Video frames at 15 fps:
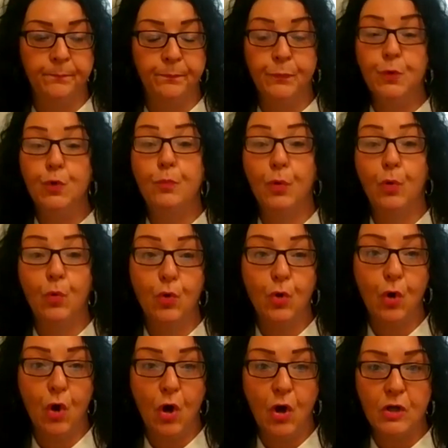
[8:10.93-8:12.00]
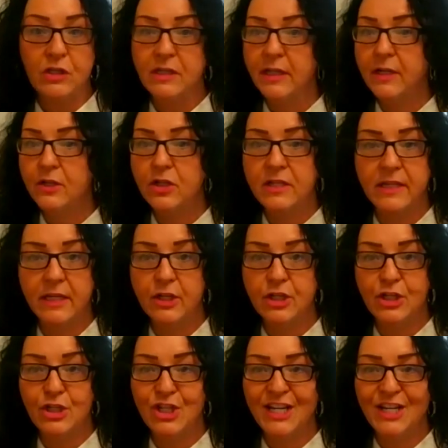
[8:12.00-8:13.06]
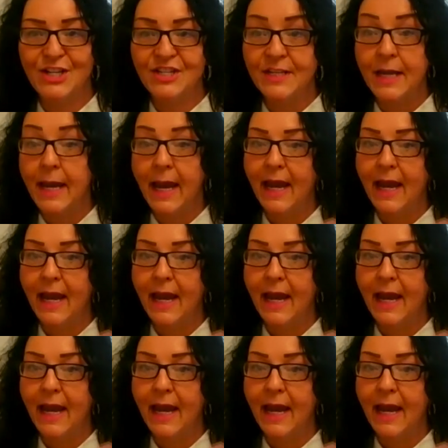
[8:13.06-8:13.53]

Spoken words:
new protocols, legislation changes,